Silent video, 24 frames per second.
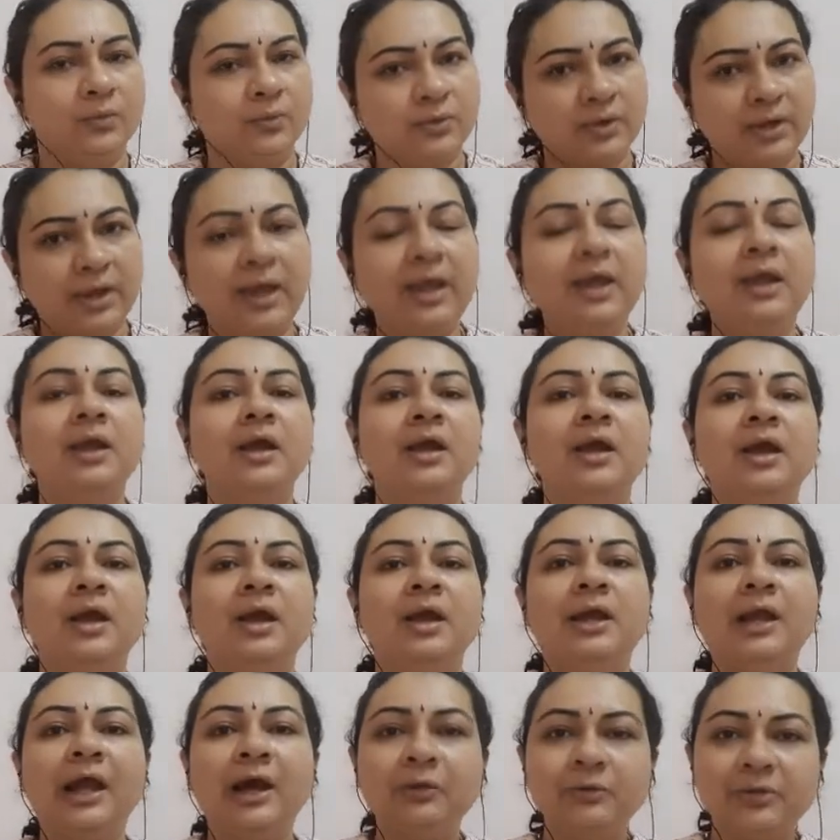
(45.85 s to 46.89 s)
Okay,
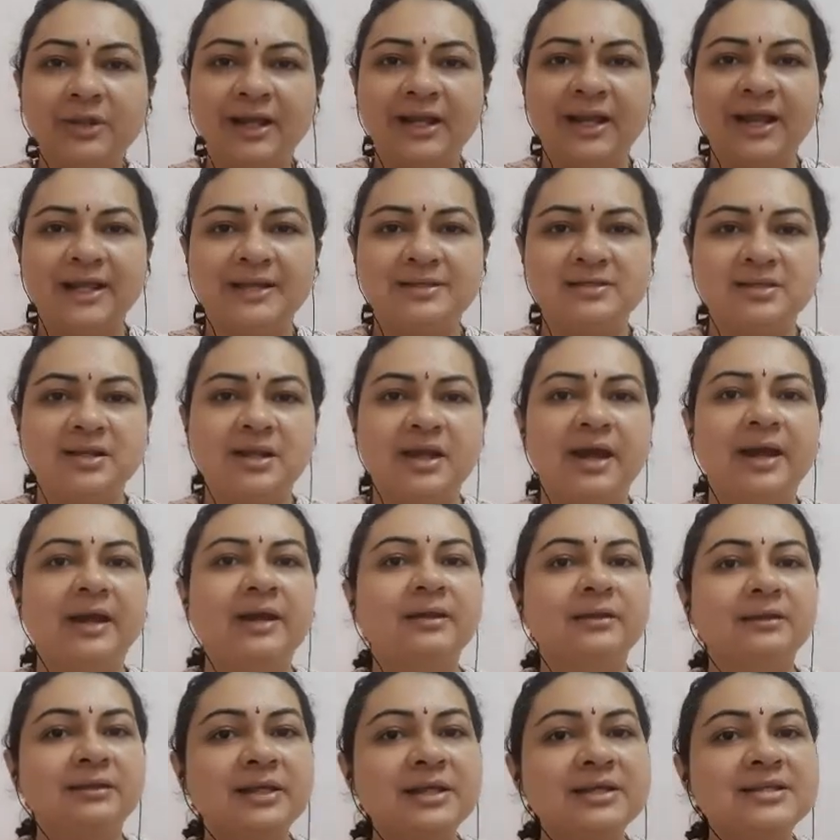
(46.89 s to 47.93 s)
now the next
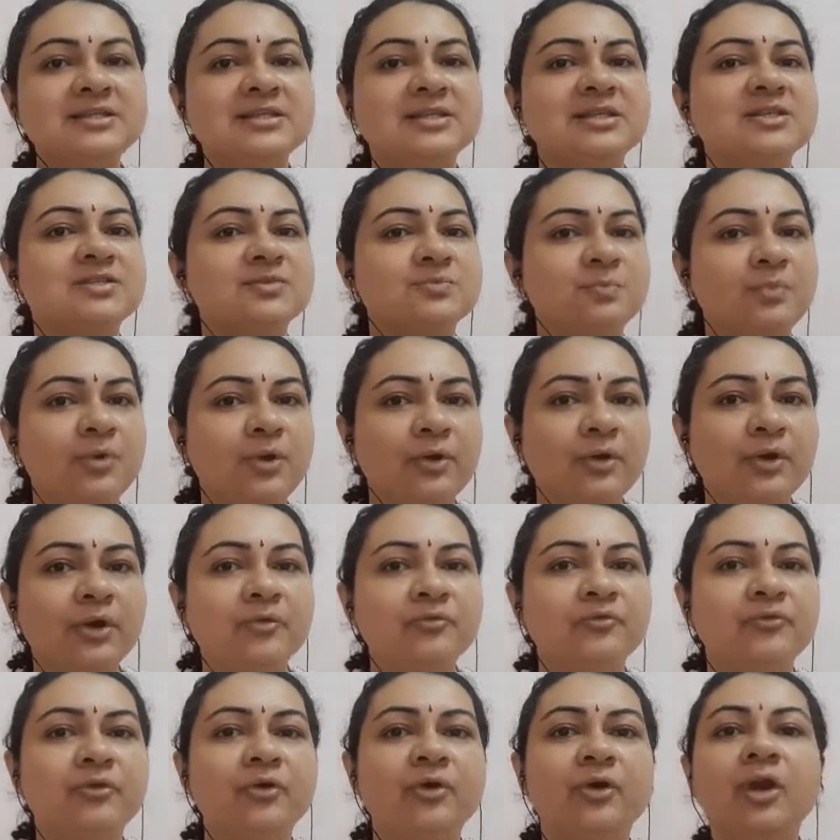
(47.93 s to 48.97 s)
slide, this is
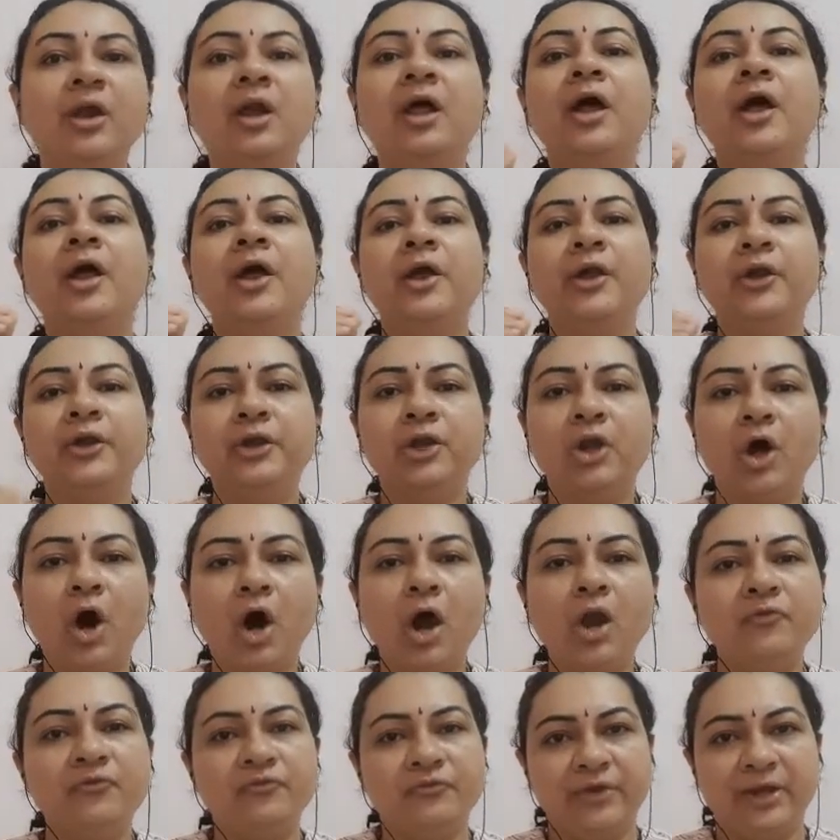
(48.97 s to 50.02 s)
beautiful
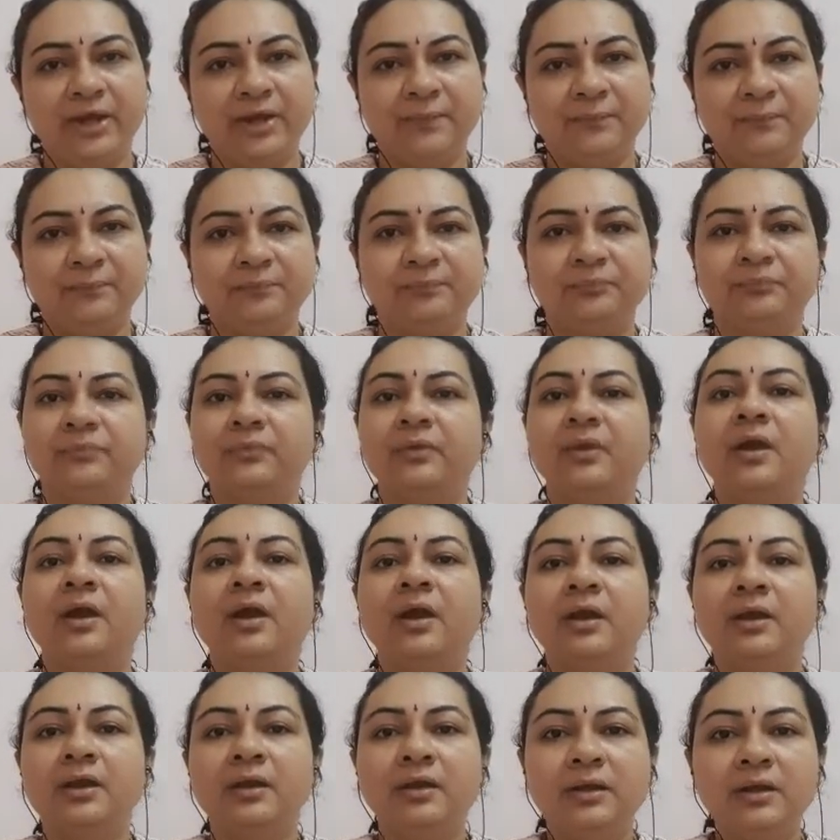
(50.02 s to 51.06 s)

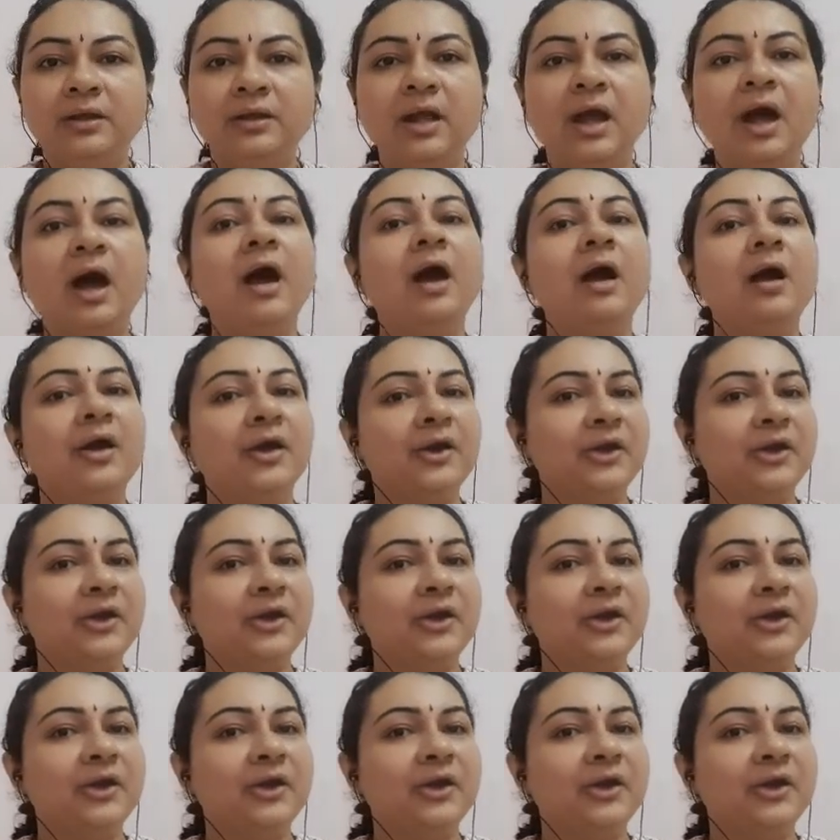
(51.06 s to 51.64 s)
dolphin, the